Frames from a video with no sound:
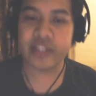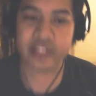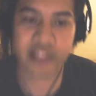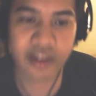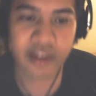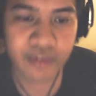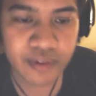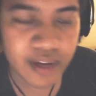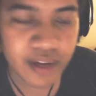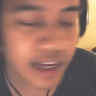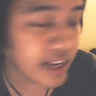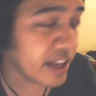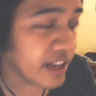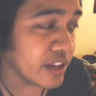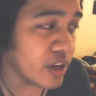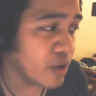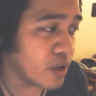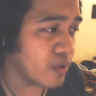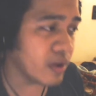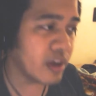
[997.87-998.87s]
level. And I
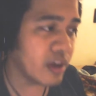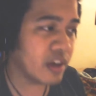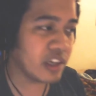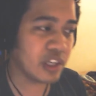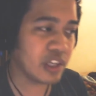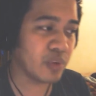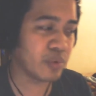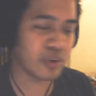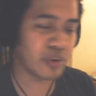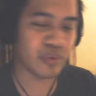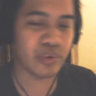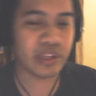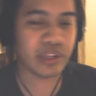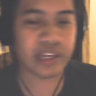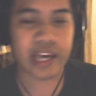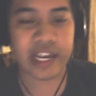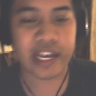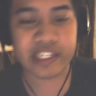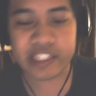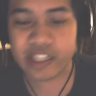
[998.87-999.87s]
know you weren't
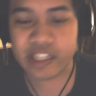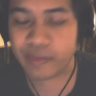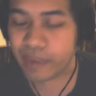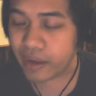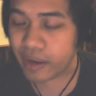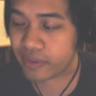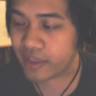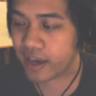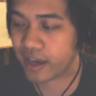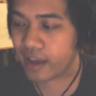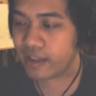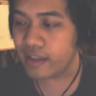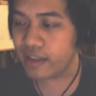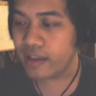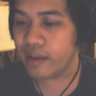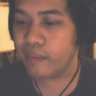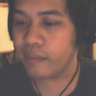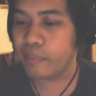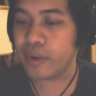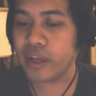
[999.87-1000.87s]
really asking about that,
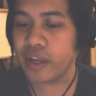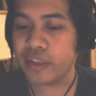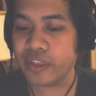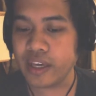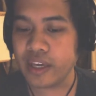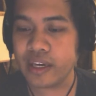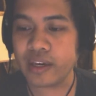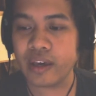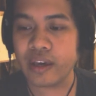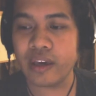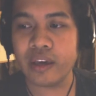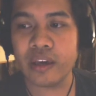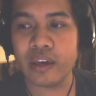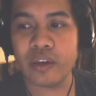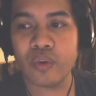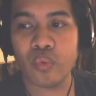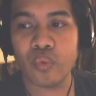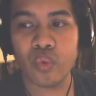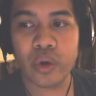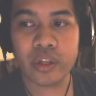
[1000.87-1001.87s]
but I think
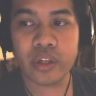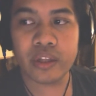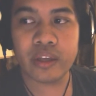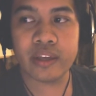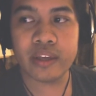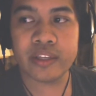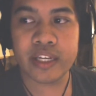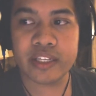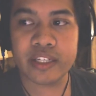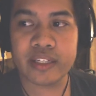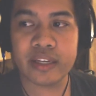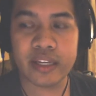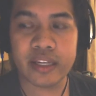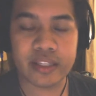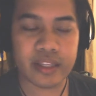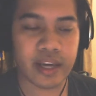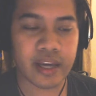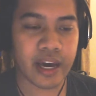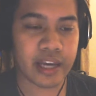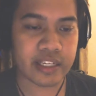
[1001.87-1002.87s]
what it takes to get
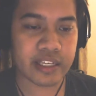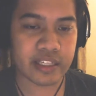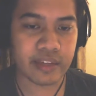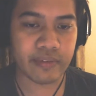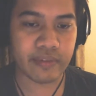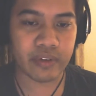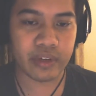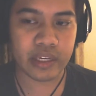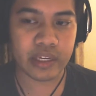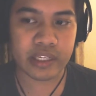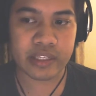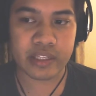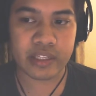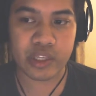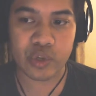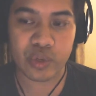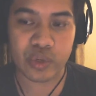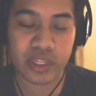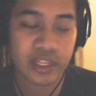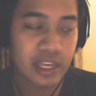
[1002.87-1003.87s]
to the highest level is
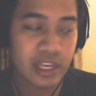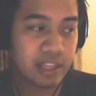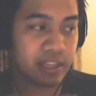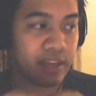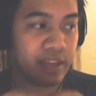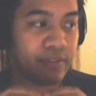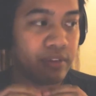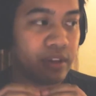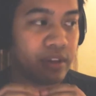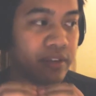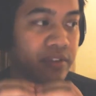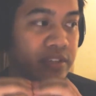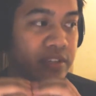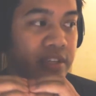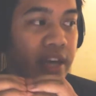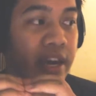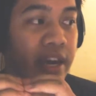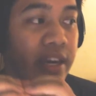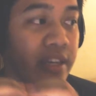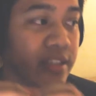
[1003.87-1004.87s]
you need that level of
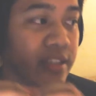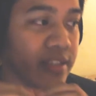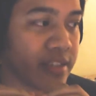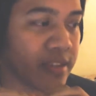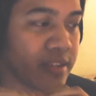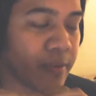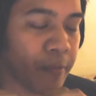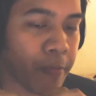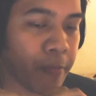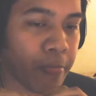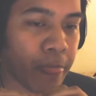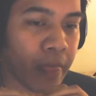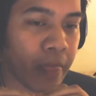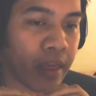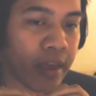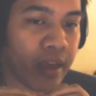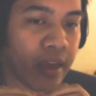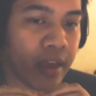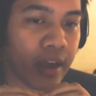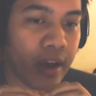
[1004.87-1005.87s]
science.
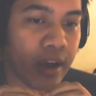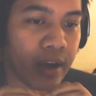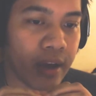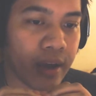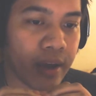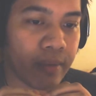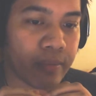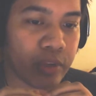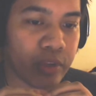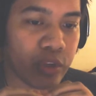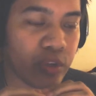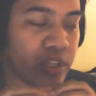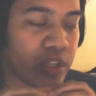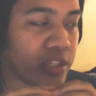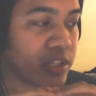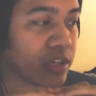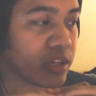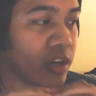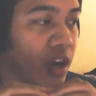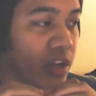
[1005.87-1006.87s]
You need
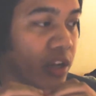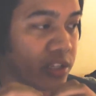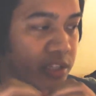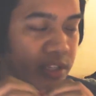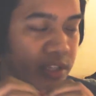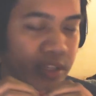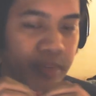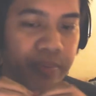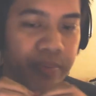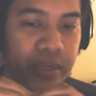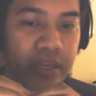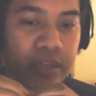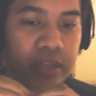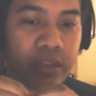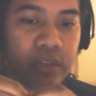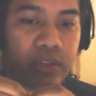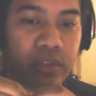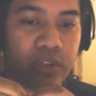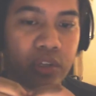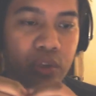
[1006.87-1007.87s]
to constantly be
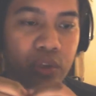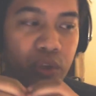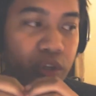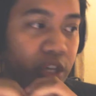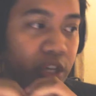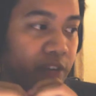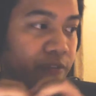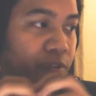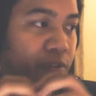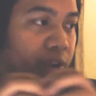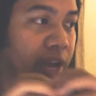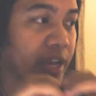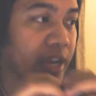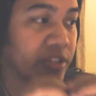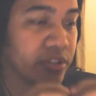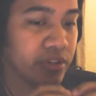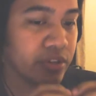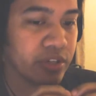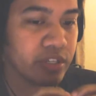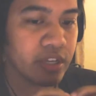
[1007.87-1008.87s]
looking for
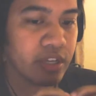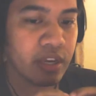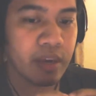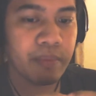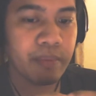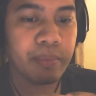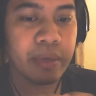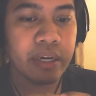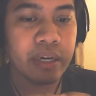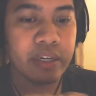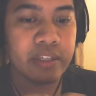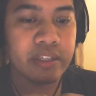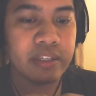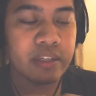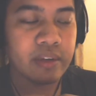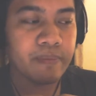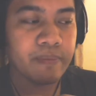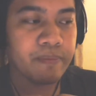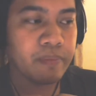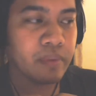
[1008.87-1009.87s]
answers
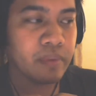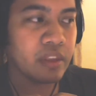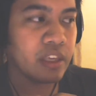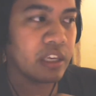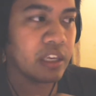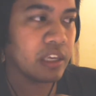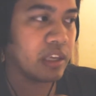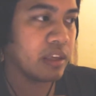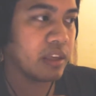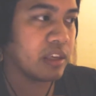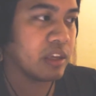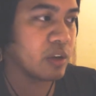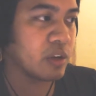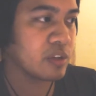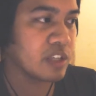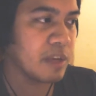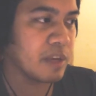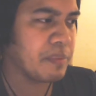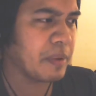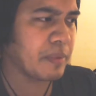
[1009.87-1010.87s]
because,
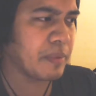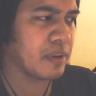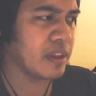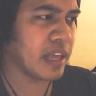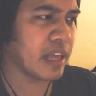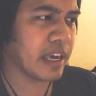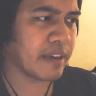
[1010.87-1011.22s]
some people